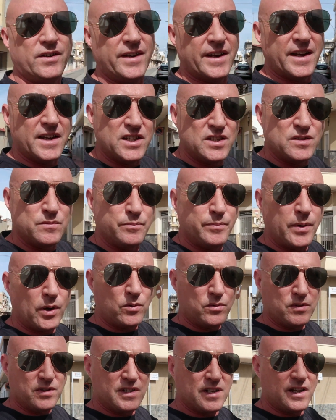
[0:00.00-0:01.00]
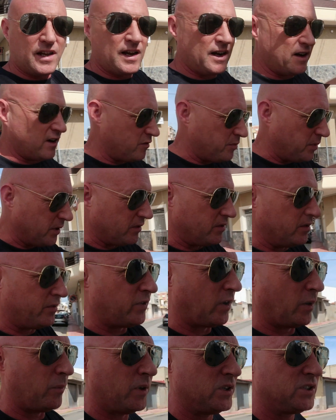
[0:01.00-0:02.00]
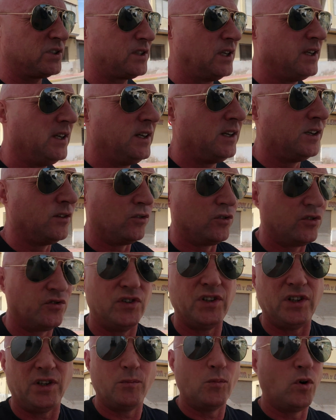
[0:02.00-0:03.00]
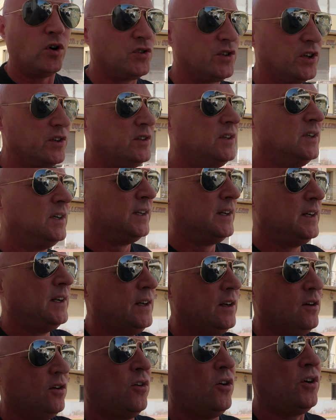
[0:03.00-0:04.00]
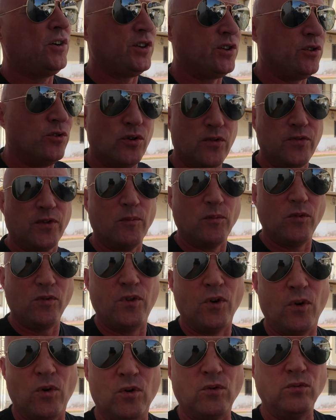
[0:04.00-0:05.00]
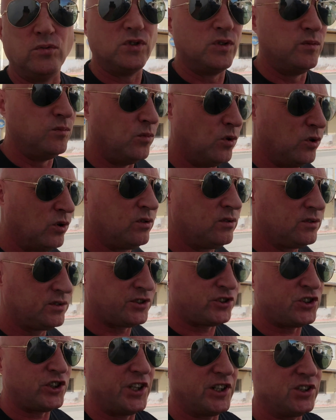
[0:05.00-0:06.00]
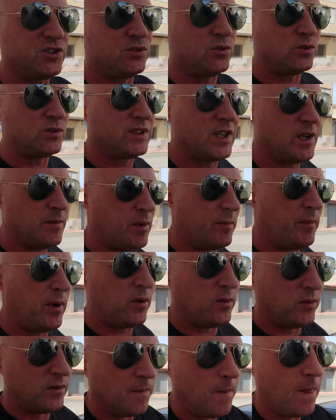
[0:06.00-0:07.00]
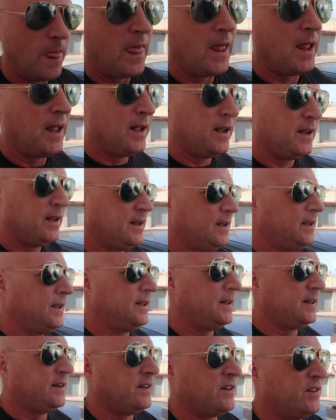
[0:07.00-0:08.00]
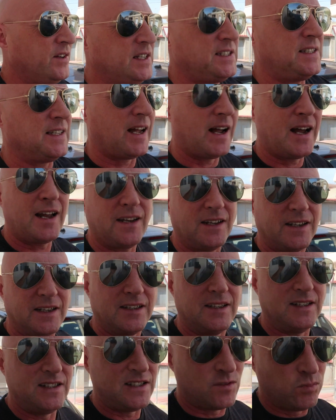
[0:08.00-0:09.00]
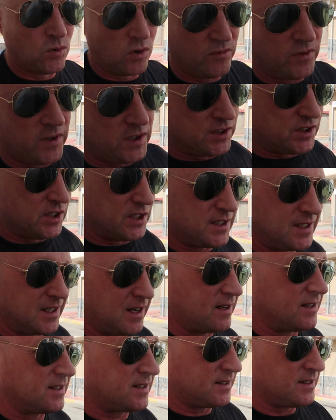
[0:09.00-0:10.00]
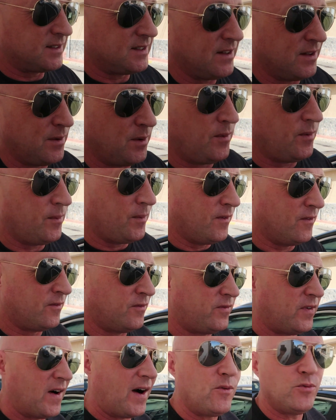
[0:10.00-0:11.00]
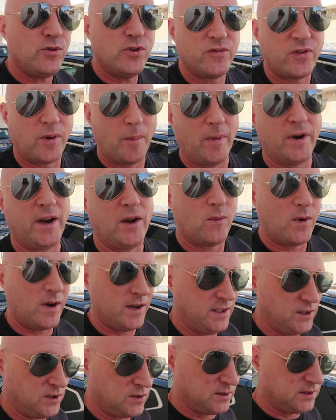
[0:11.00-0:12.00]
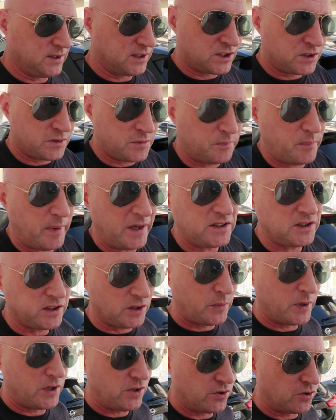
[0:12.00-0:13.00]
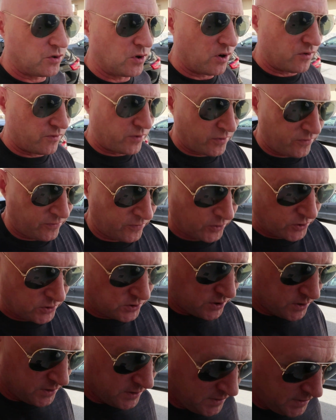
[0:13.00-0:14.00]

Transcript: nice buildings that have been refurbished, look really modern, or you can go for the old, more traditional type of building. The reason I like these small villages is value for money wise, especially when you go out for food.